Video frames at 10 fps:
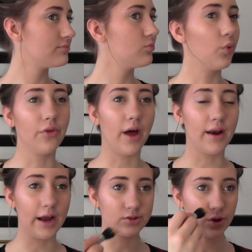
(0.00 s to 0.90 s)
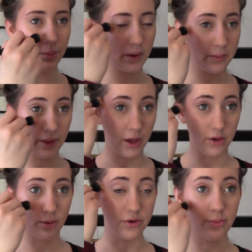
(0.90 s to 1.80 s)
Well, not natural, but like
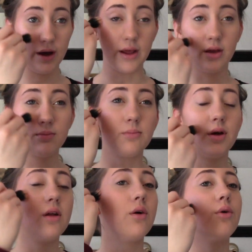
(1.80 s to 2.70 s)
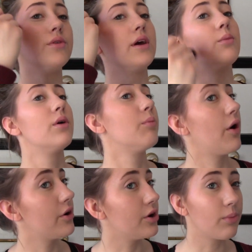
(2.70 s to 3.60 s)
you were sweating, but only on one
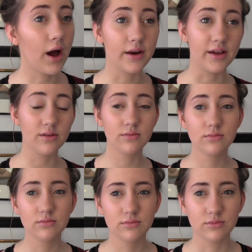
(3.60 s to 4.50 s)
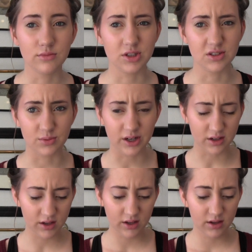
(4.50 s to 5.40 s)
part of your body, which is
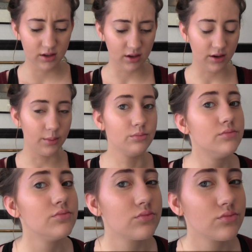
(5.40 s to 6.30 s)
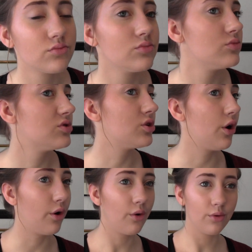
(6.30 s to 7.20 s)
weird.
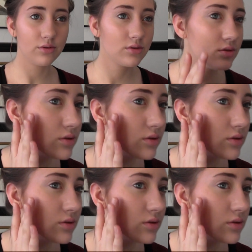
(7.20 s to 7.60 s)
So